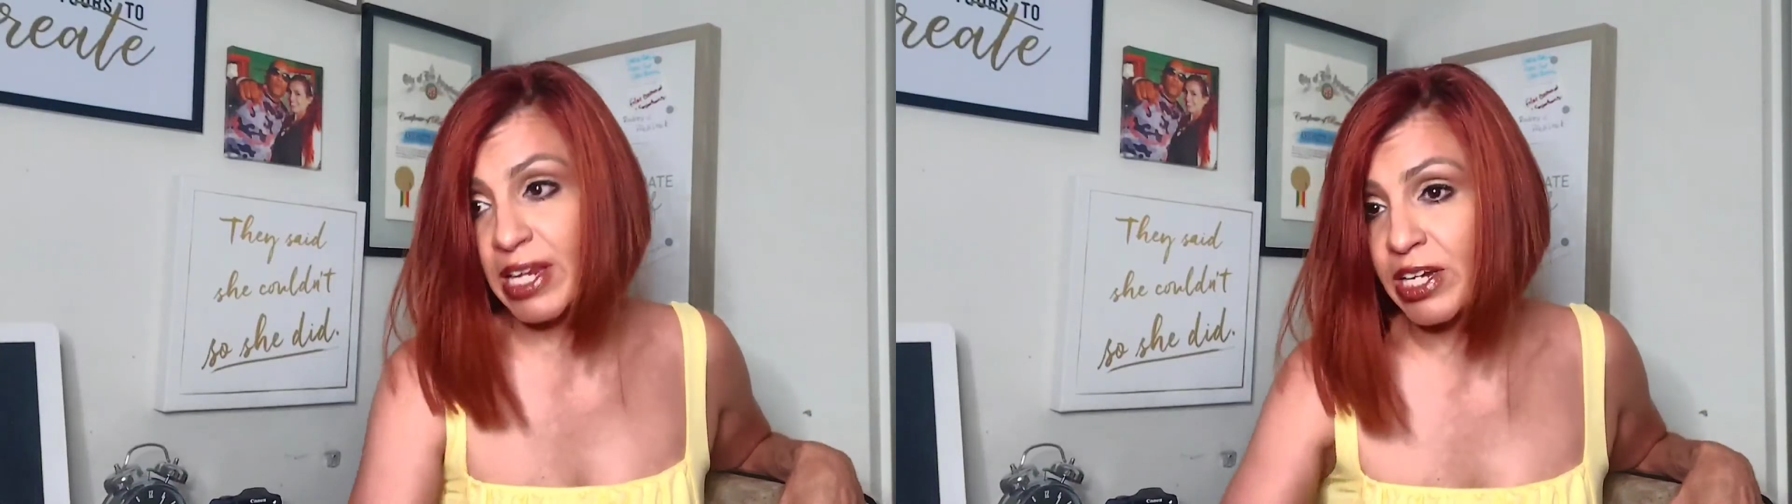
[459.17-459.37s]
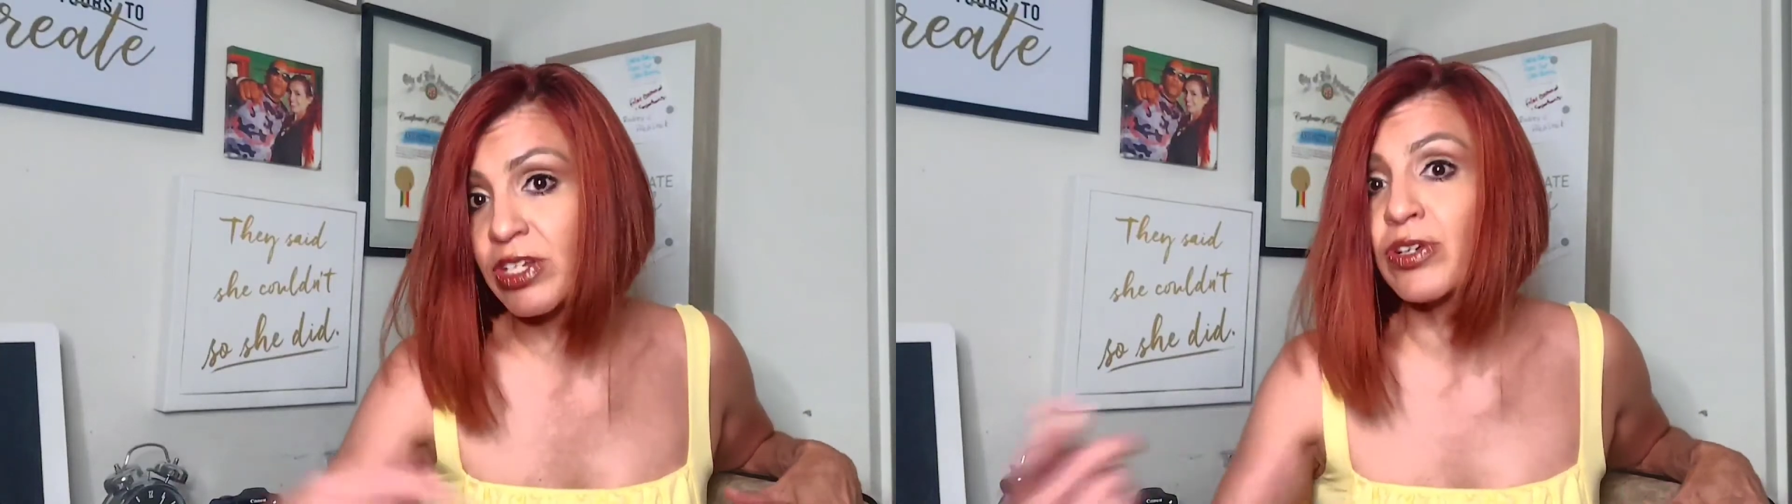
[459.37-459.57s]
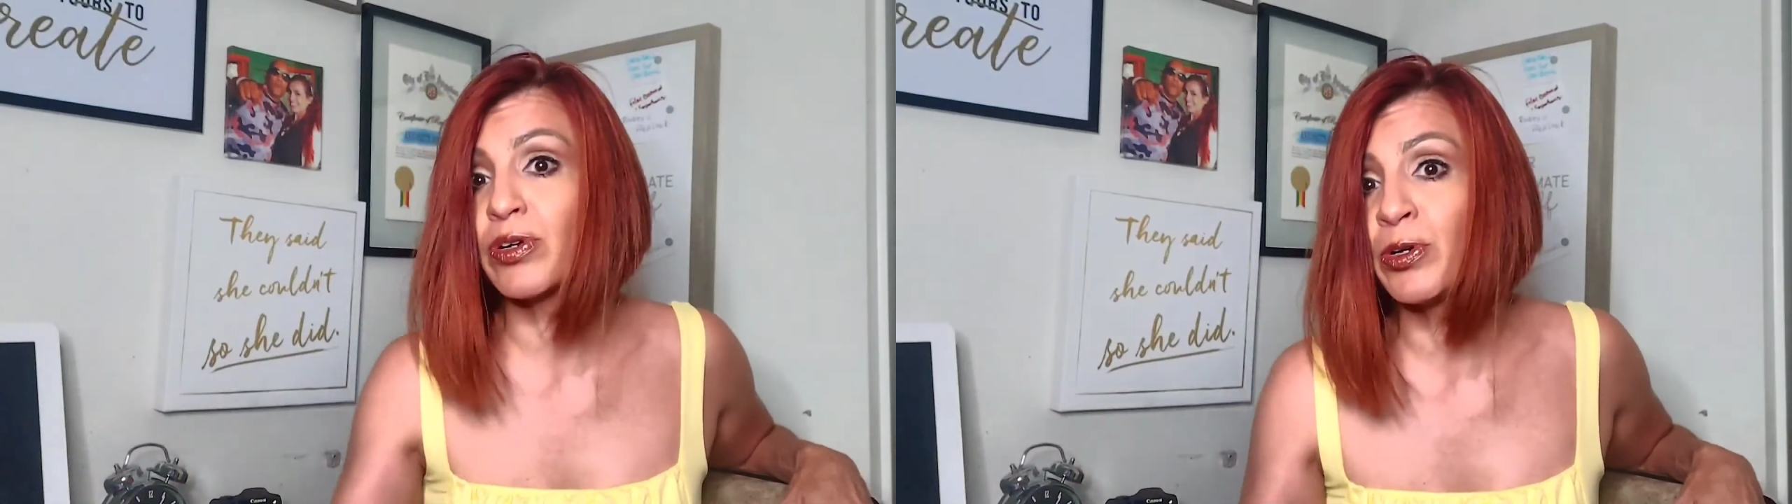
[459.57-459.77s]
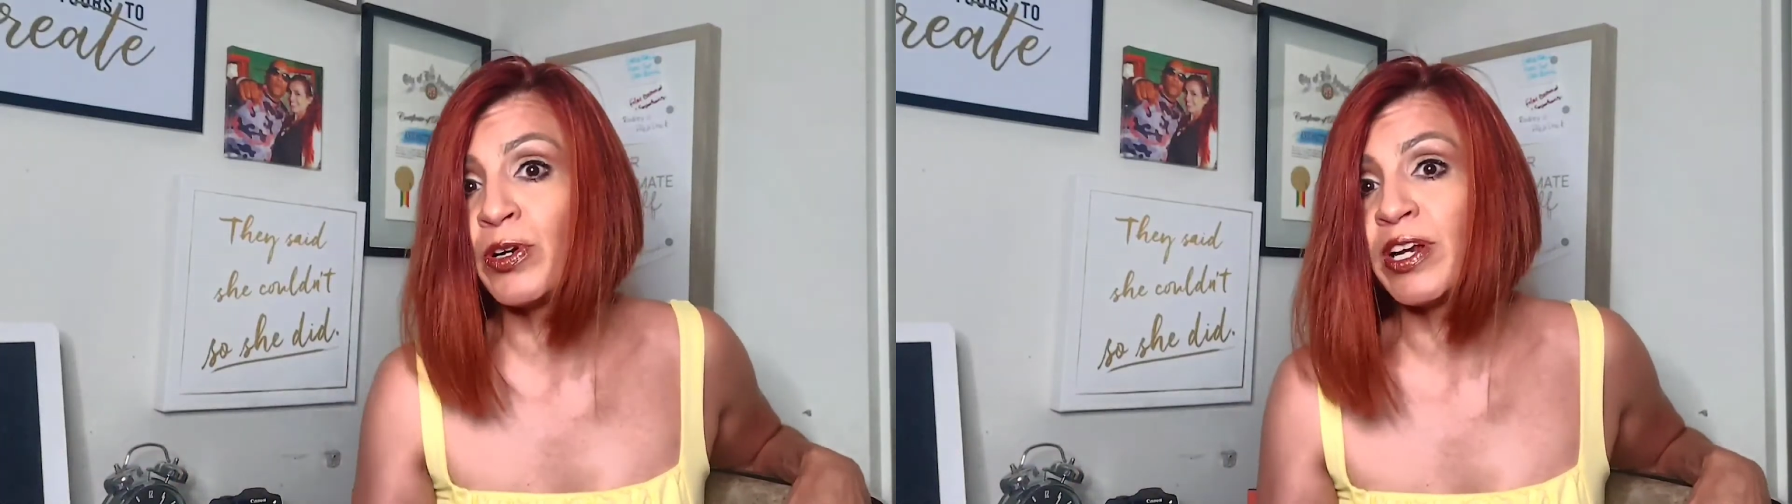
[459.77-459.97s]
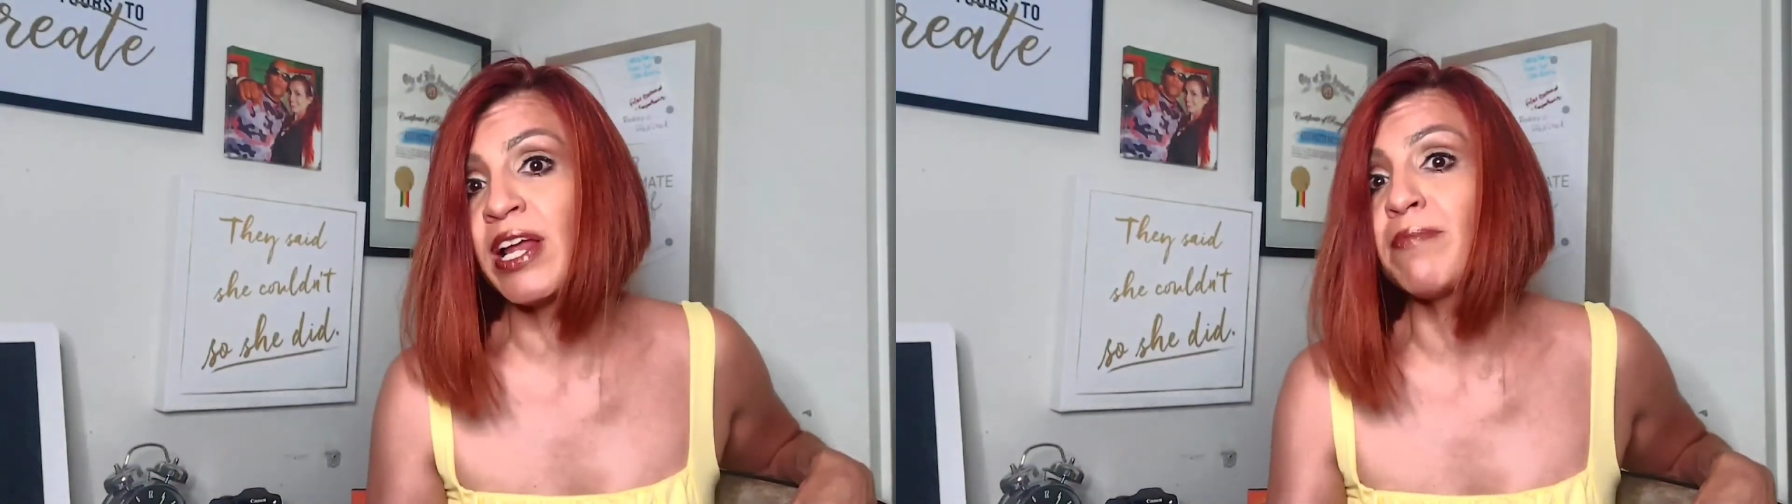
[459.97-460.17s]
getting
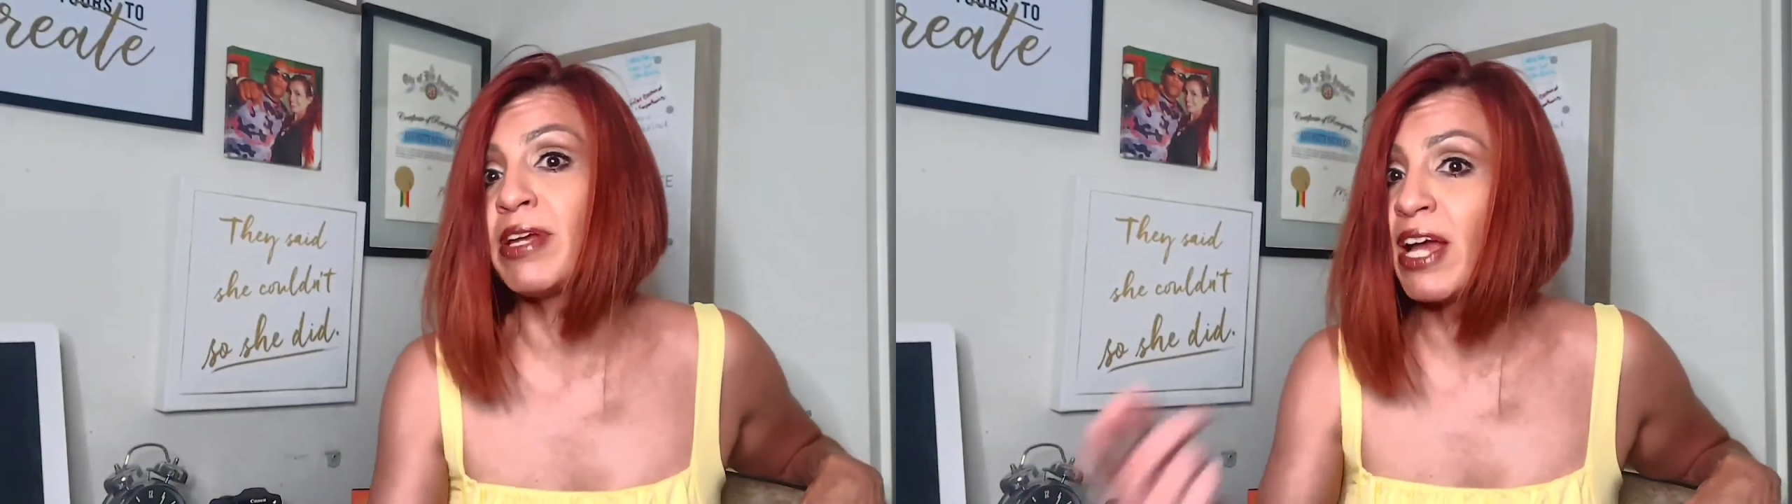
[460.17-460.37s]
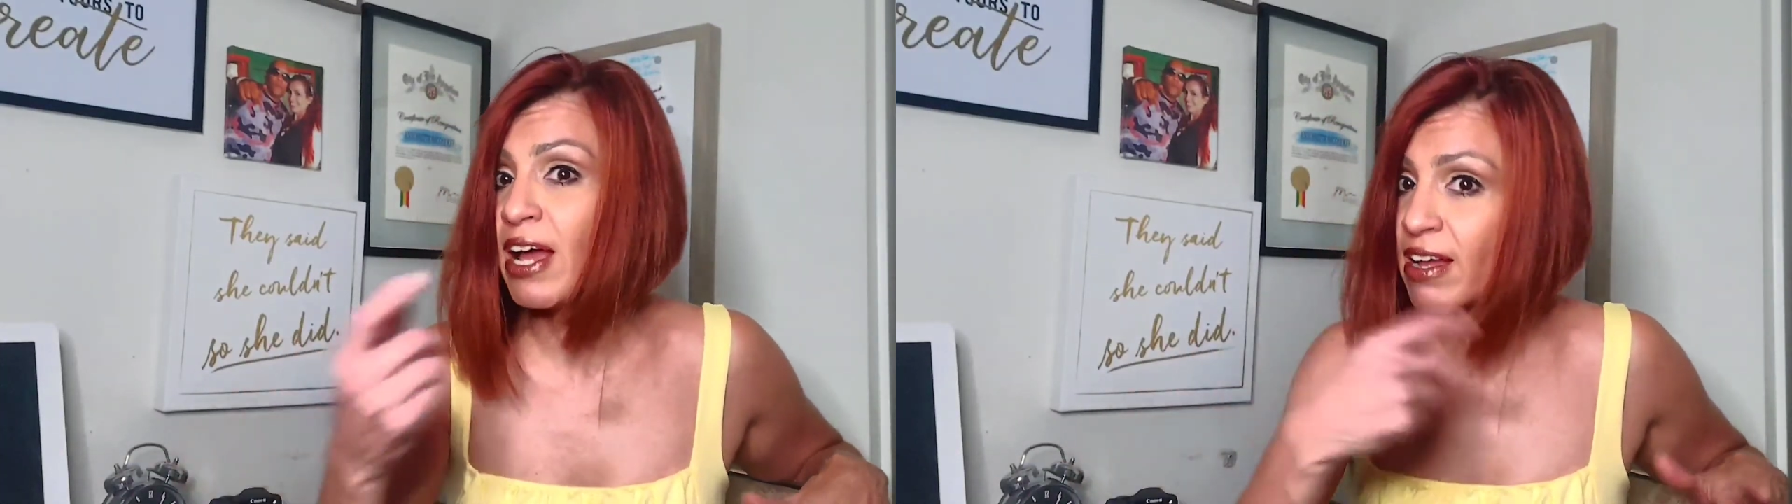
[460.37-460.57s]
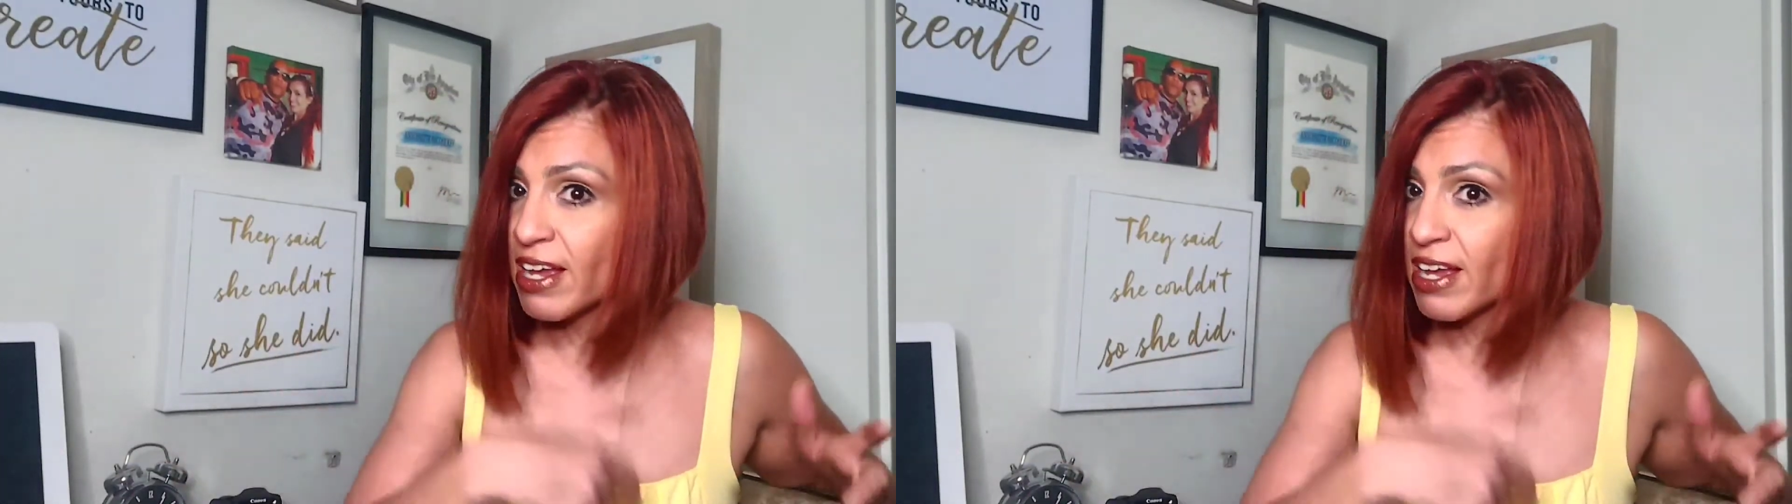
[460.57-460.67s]
screwed, and me